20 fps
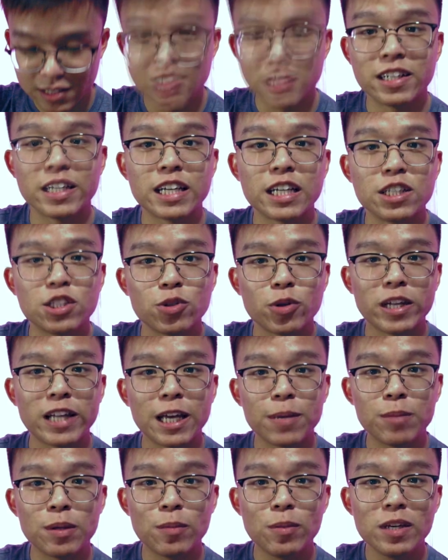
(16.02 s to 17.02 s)
turning into an
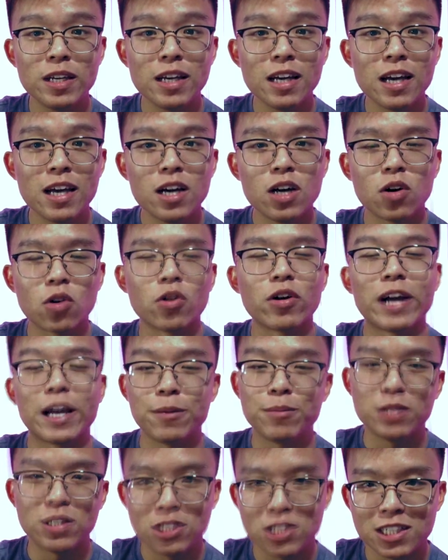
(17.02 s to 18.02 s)
ABB or
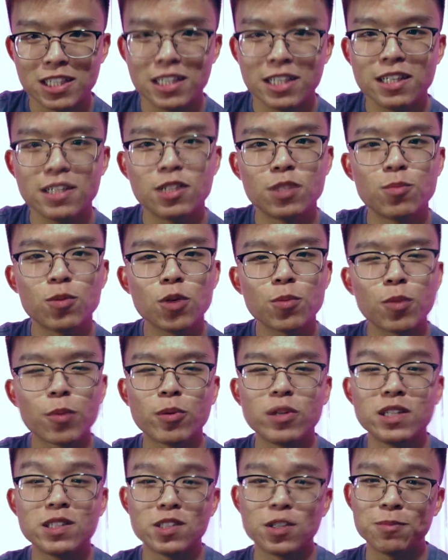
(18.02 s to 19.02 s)
ABG. The more
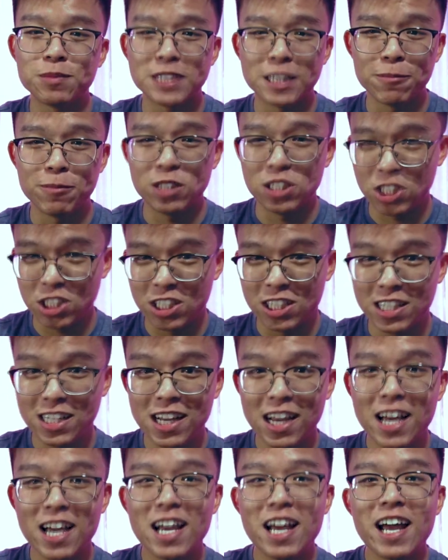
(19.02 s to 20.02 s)
popular term is ABG.
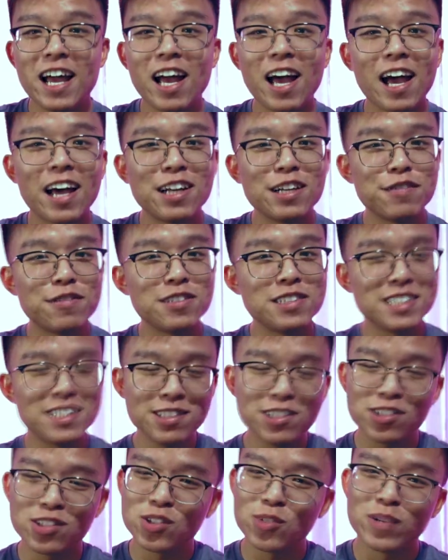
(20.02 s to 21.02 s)
And if you
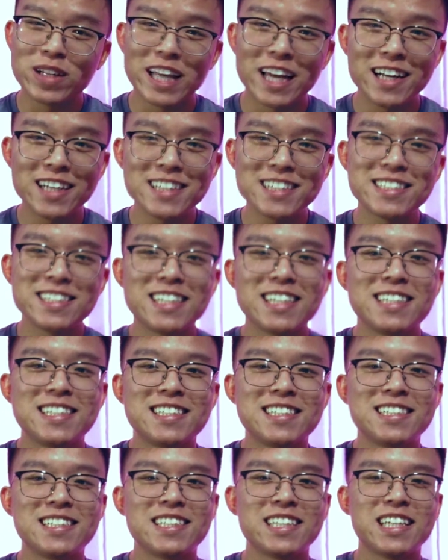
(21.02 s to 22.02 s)
still don't know what that is,
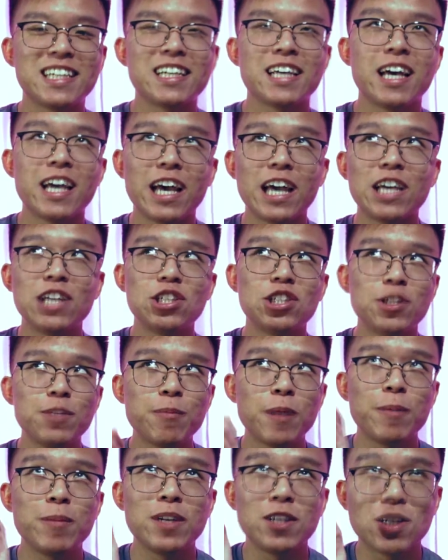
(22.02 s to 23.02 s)
it's
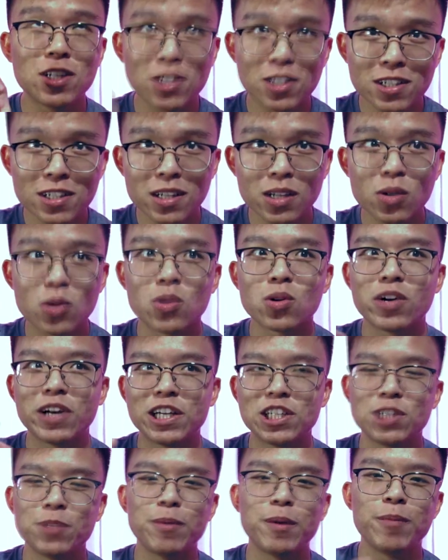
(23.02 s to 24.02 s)
Asian baby girl or
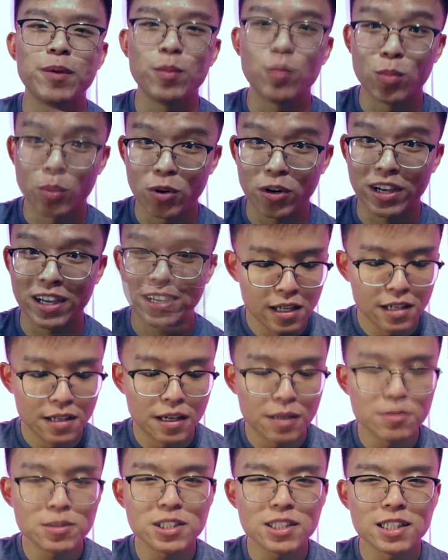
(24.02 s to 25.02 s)
Asian baby boy.
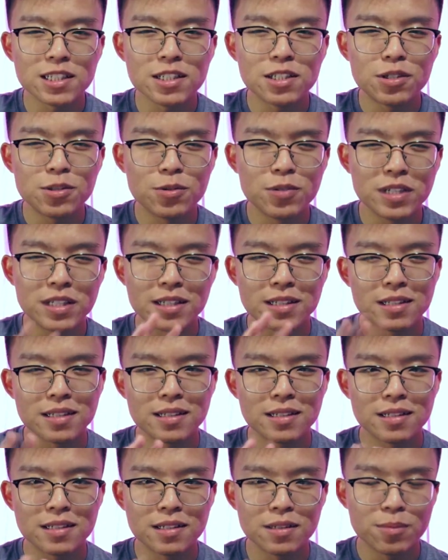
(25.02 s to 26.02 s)
I'm just gonna read
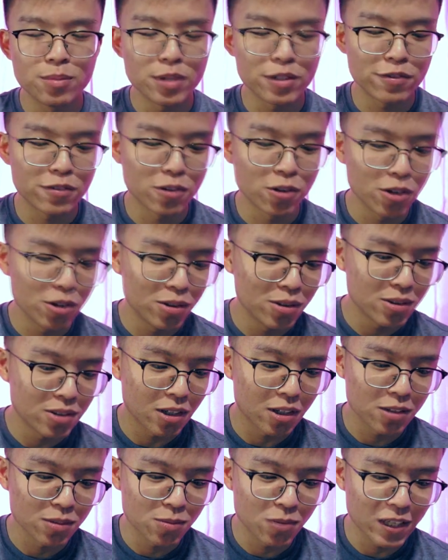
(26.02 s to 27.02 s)
a little bit for
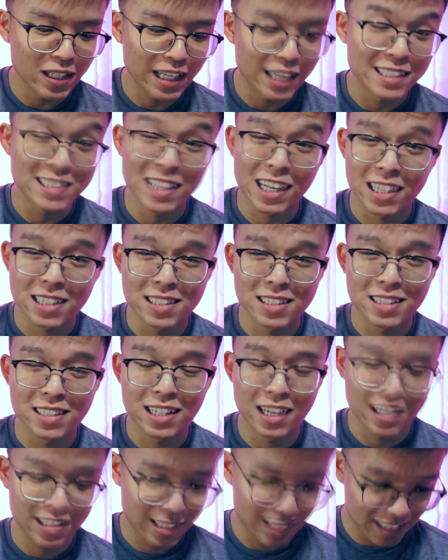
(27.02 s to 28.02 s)
you on what exactly
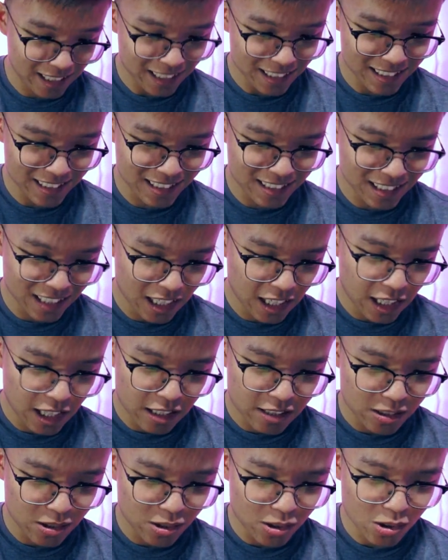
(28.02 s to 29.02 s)
that is.
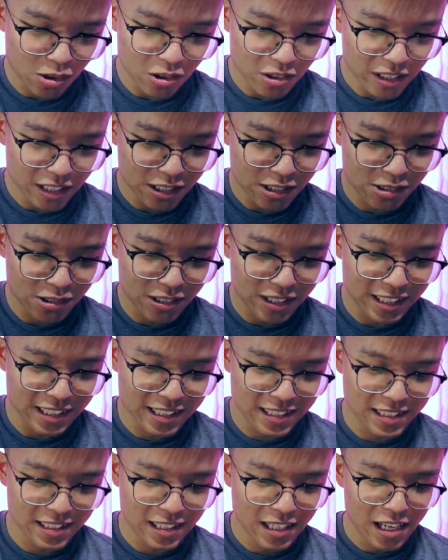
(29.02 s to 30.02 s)
So according to
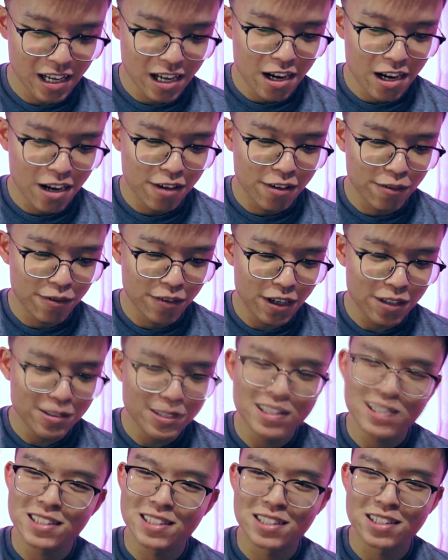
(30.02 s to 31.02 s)
this
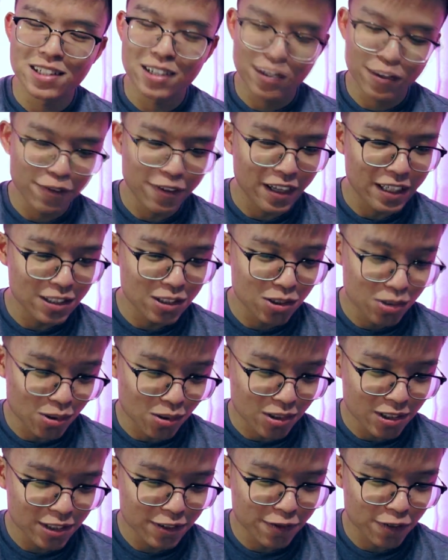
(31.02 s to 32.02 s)
very certified
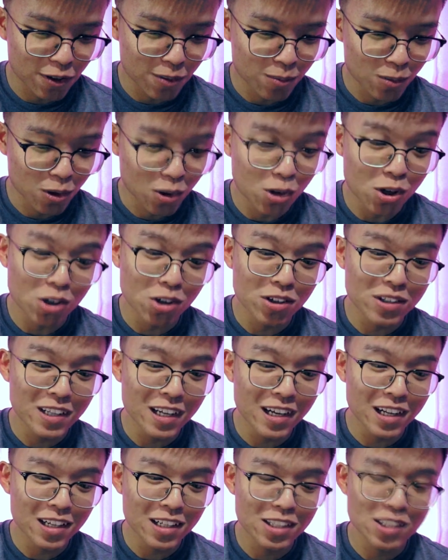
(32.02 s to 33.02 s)
source from
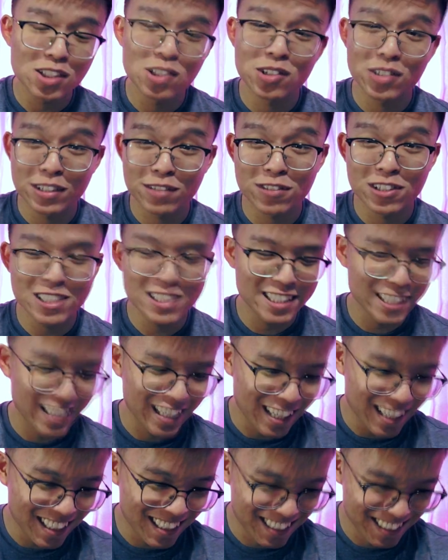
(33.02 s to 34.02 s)
Cornell
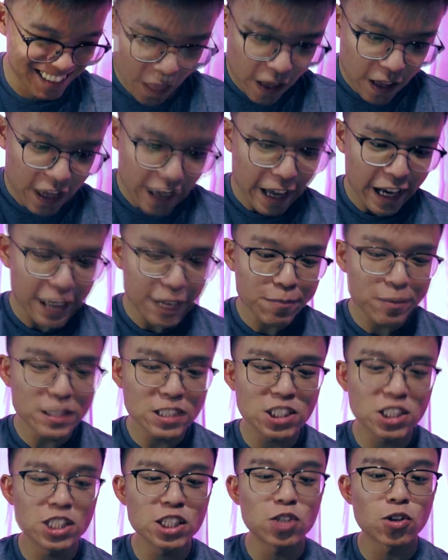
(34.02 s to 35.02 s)
University,
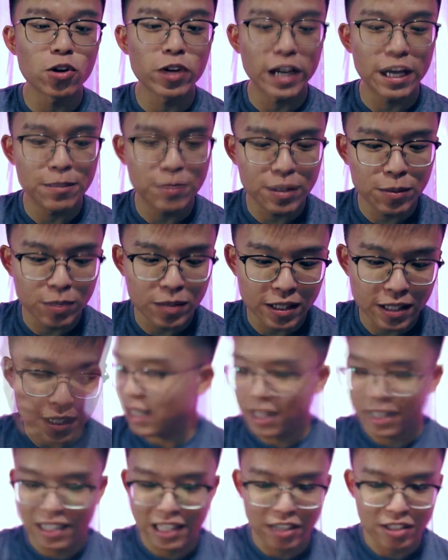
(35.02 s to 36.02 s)
ABG or
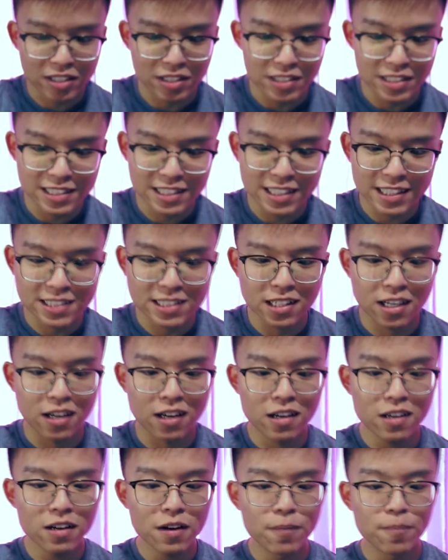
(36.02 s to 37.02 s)
ABB characteristics
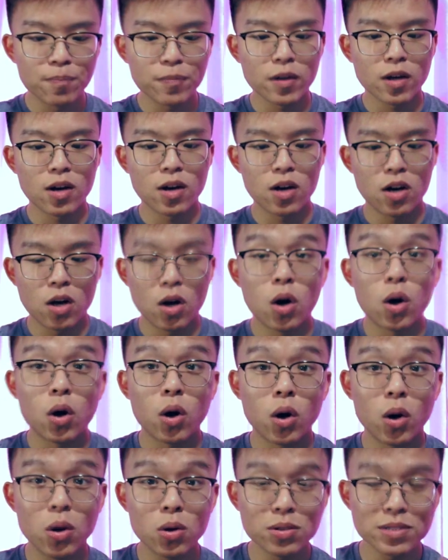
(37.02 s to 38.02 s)
are
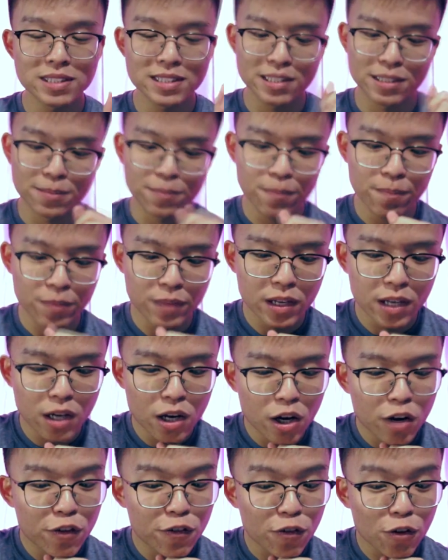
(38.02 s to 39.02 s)
wholesome,
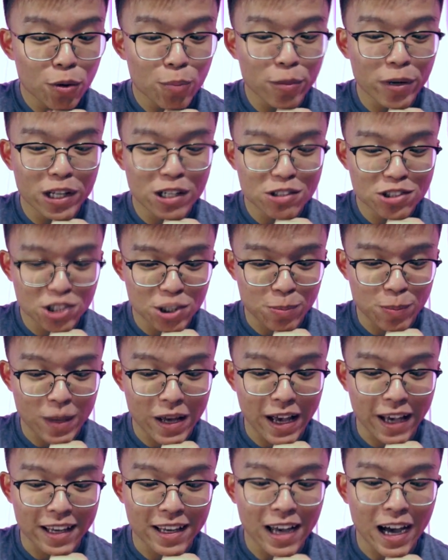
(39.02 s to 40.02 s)
4.0
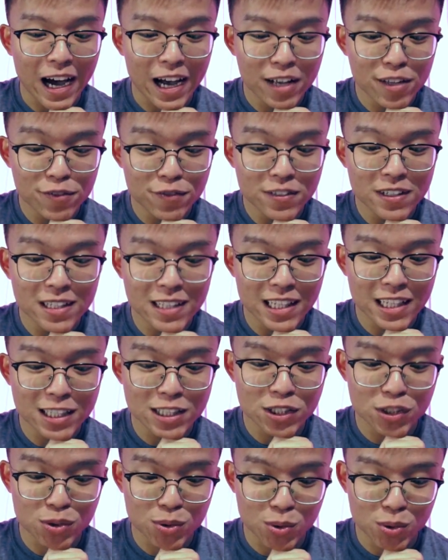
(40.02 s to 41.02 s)
GPA, Ivy
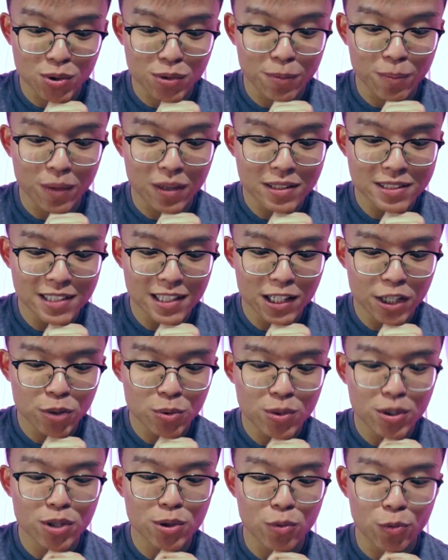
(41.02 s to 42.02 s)
League school,
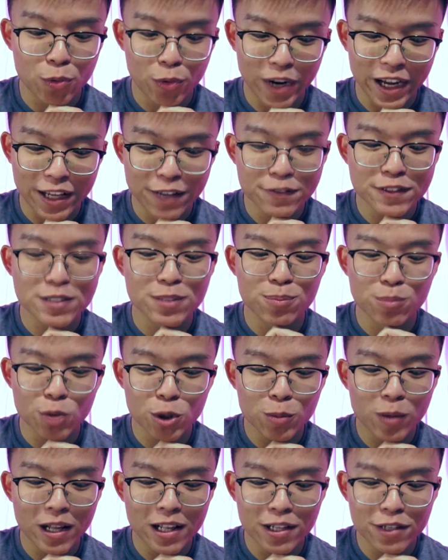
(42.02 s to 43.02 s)
multilingual, raves,
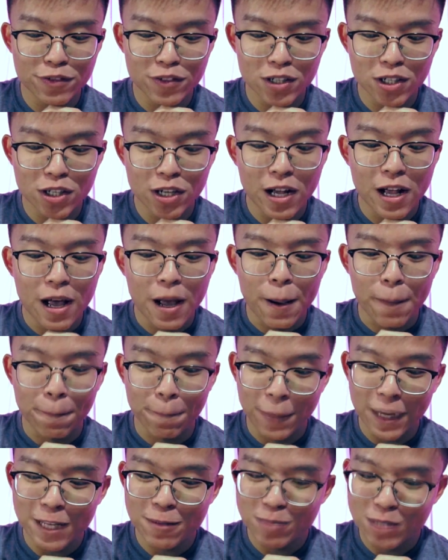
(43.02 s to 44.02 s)
boba lover,
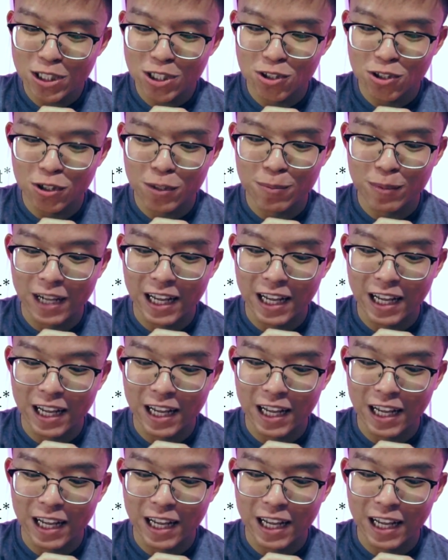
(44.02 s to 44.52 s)
might be short.